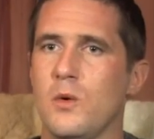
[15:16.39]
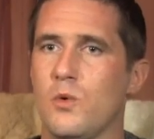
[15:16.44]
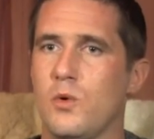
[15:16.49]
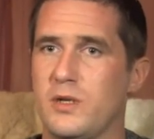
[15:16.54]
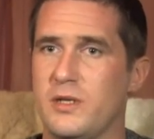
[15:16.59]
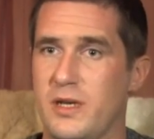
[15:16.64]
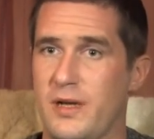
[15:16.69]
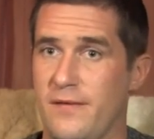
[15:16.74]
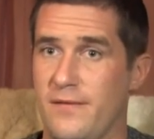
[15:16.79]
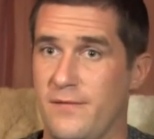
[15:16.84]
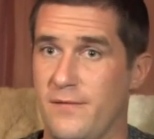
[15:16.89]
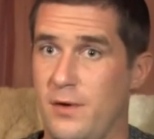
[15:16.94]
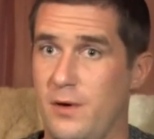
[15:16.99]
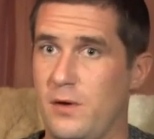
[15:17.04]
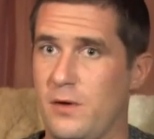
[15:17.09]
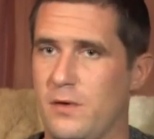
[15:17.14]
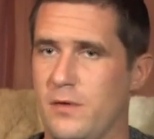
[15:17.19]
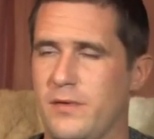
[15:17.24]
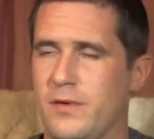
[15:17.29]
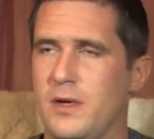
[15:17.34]
What does that
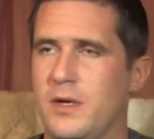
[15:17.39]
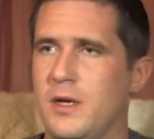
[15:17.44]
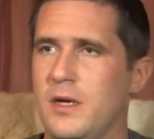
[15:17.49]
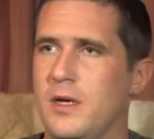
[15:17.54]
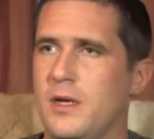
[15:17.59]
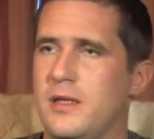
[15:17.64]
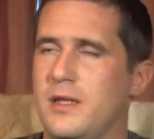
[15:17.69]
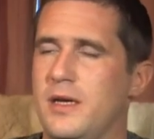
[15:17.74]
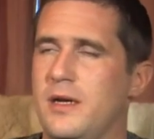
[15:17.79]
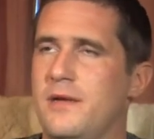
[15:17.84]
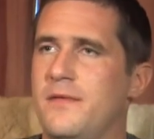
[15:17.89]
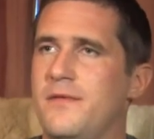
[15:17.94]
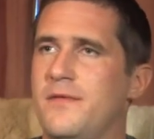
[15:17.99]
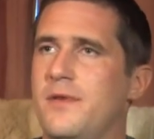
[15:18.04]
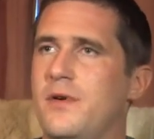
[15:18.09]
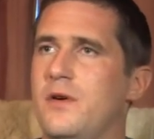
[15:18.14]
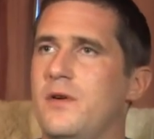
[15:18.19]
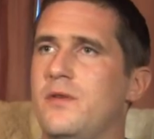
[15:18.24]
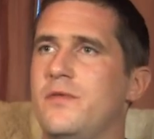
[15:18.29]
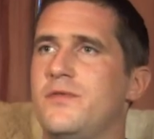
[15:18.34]
involve? That
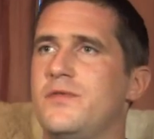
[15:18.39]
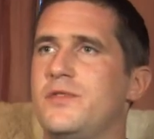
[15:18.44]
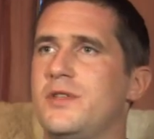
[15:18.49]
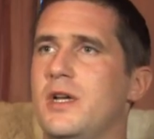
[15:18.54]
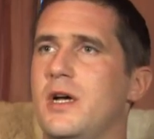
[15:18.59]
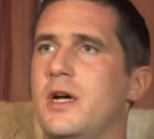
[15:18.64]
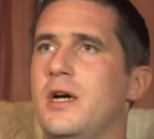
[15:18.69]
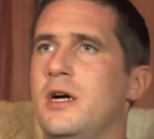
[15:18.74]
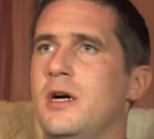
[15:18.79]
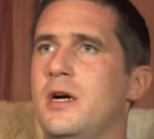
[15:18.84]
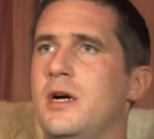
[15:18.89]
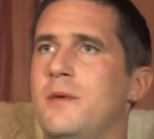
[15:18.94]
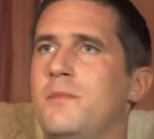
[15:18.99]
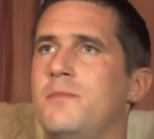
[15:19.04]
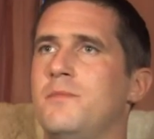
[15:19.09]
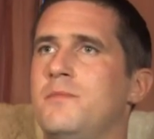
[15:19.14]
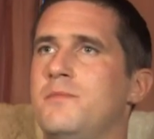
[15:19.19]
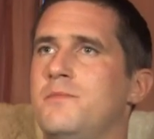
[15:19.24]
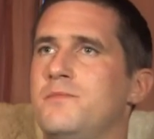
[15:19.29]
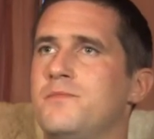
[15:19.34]
involves
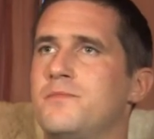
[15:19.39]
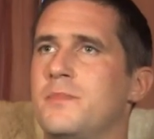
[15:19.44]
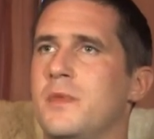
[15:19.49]
um,